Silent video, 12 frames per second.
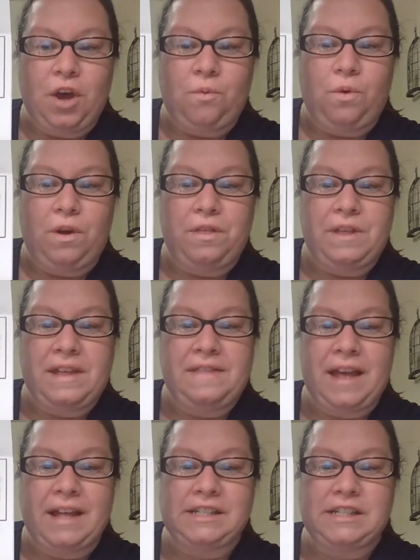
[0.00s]
Well, then
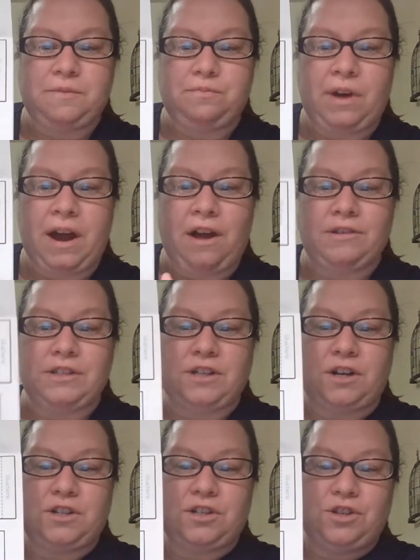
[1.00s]
that sprout
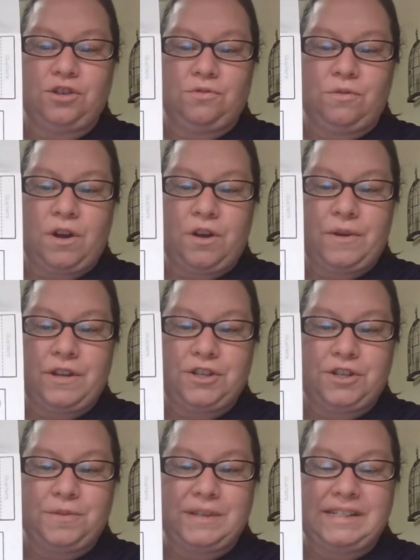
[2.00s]
starts to grow
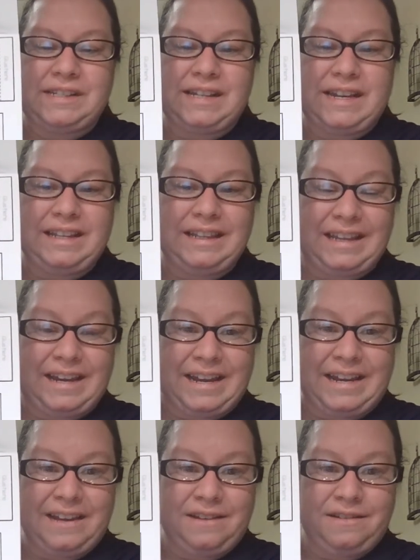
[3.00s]
into a
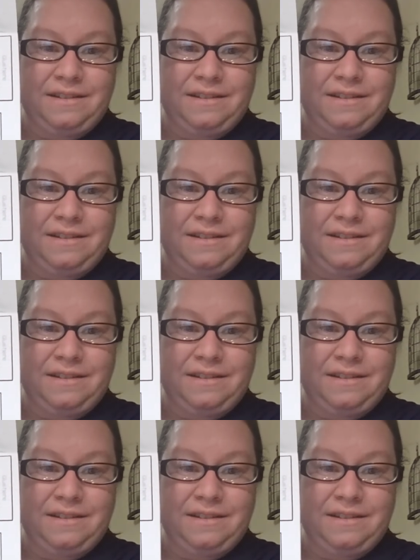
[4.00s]
seedling,